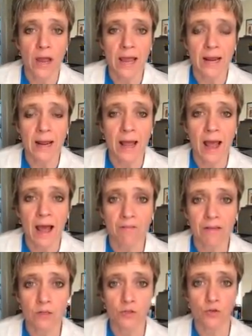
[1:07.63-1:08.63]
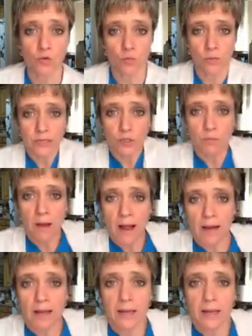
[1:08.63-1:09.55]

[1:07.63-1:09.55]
and having to reach back